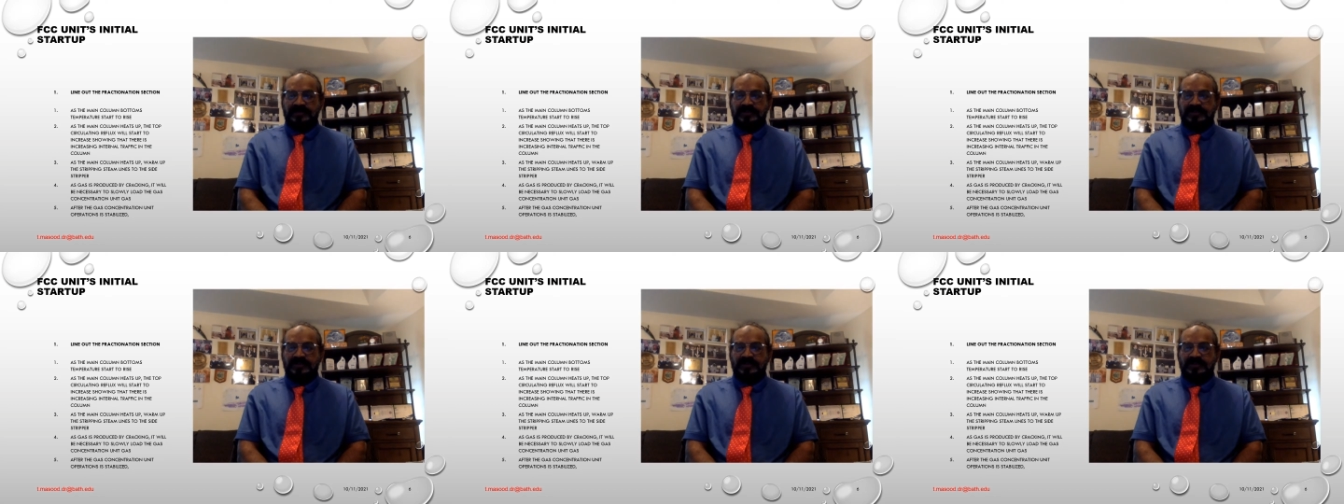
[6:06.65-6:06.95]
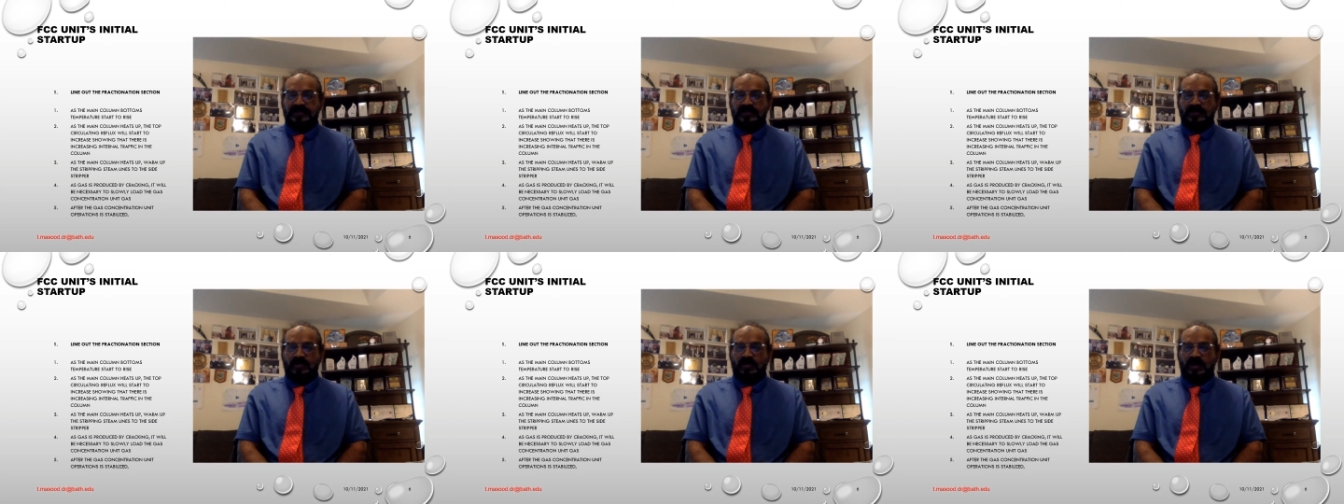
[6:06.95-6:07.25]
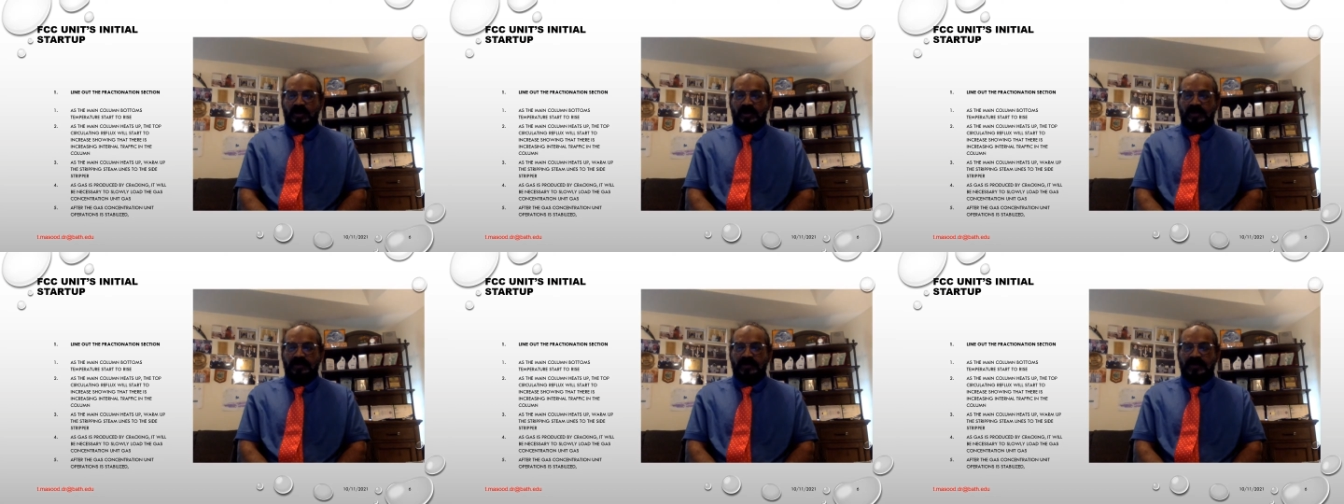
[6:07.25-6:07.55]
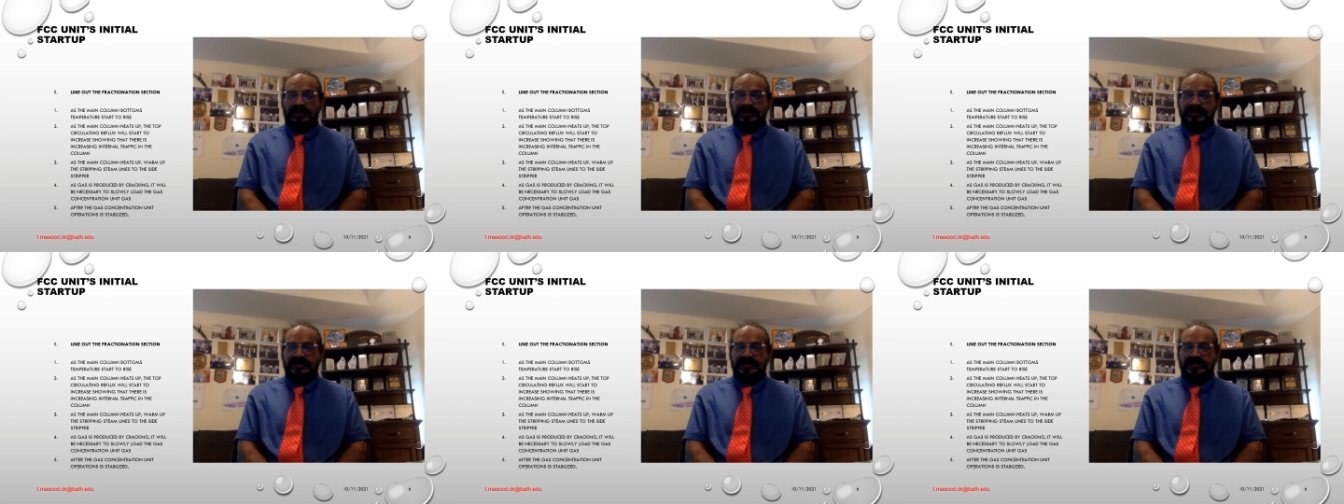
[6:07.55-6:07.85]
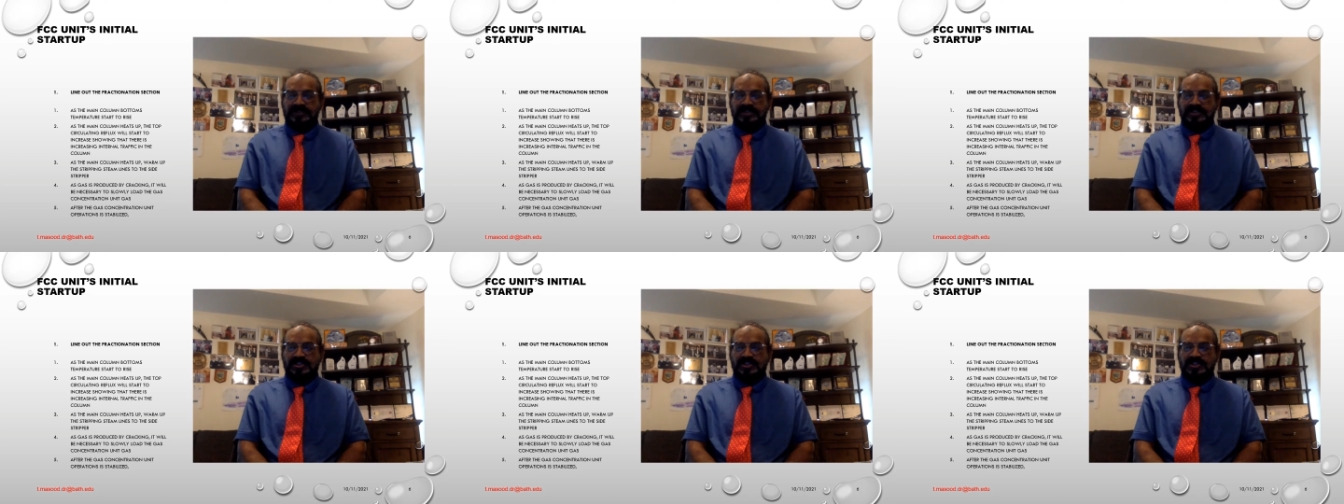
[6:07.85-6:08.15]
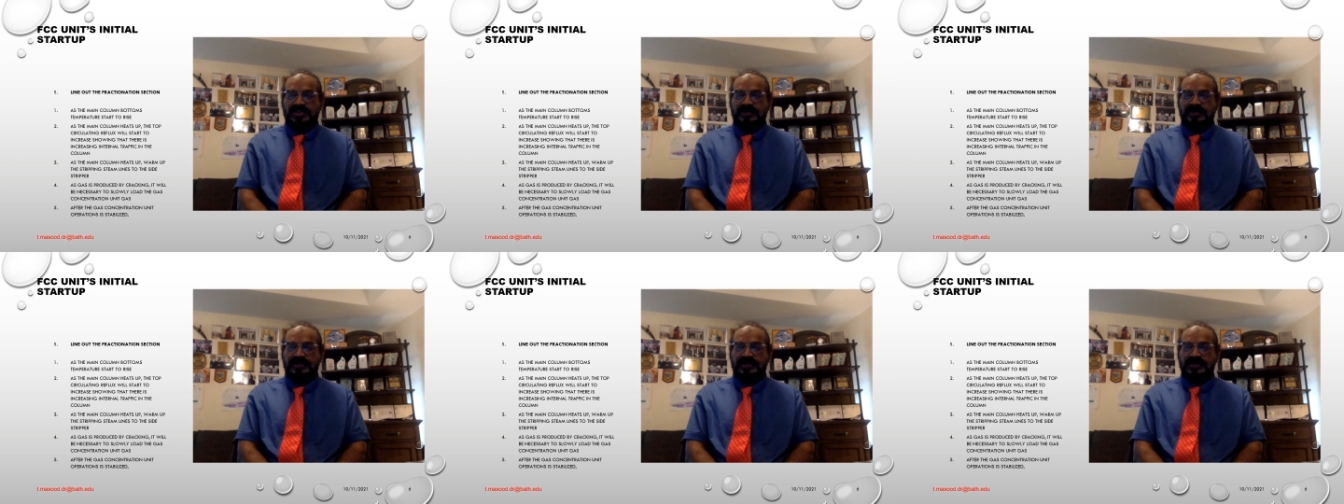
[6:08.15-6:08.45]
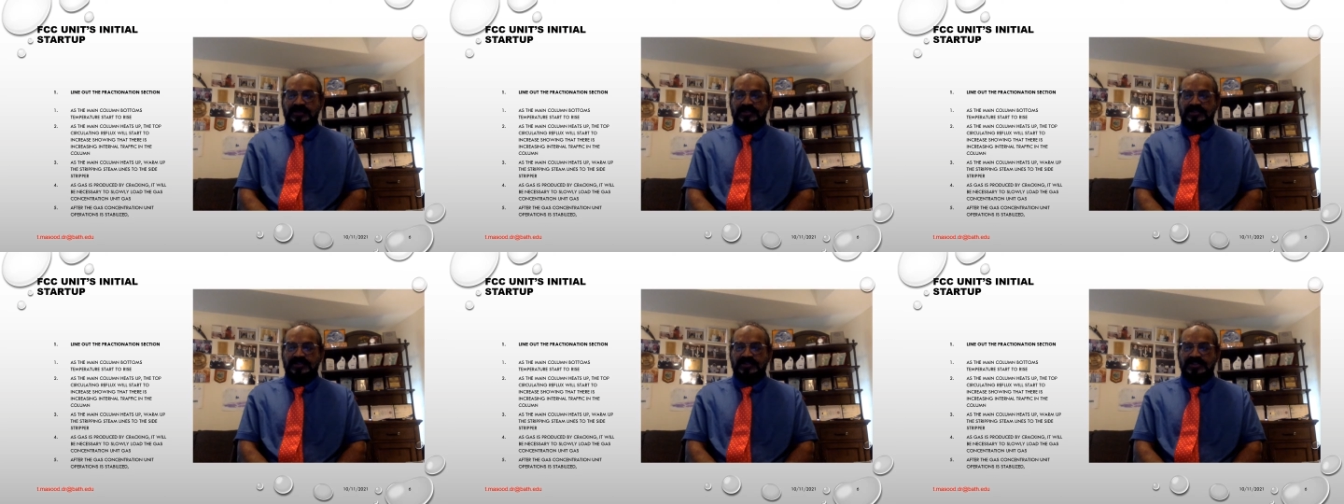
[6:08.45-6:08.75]
warm up the steeping
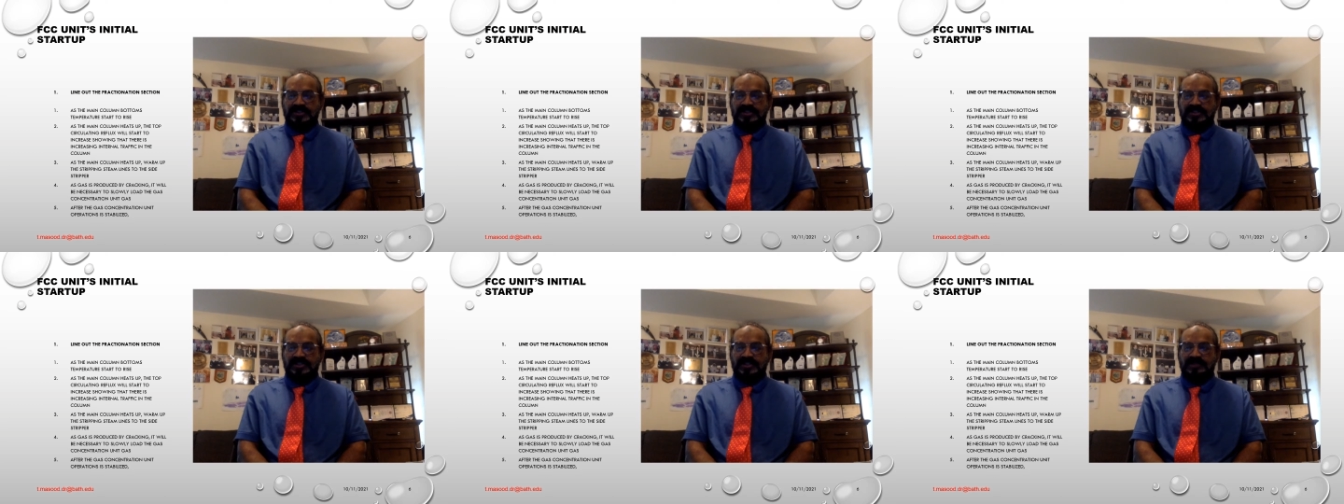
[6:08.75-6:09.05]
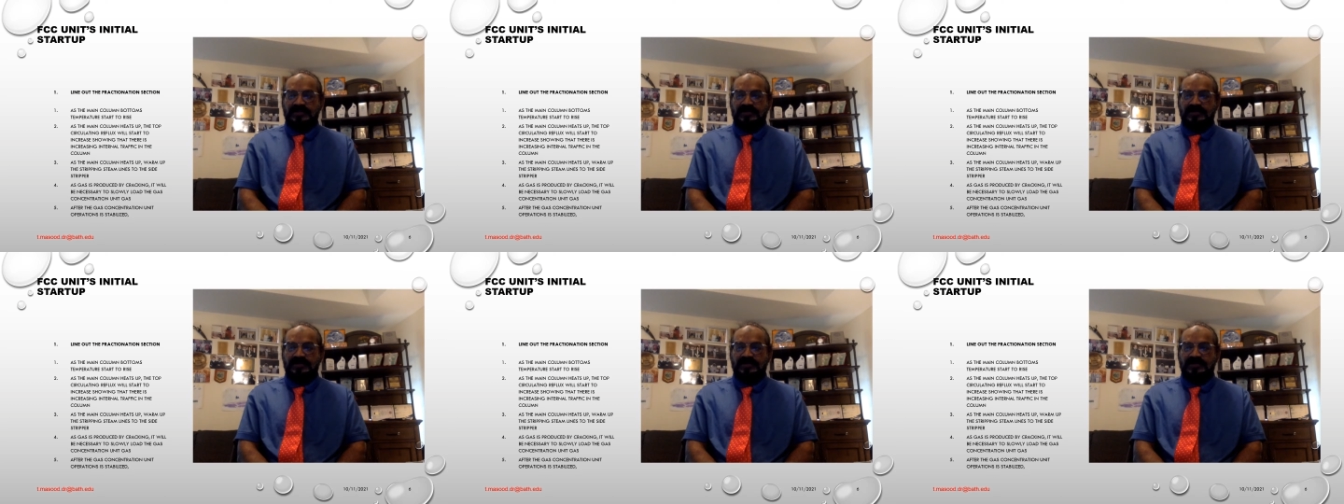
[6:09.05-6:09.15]
steam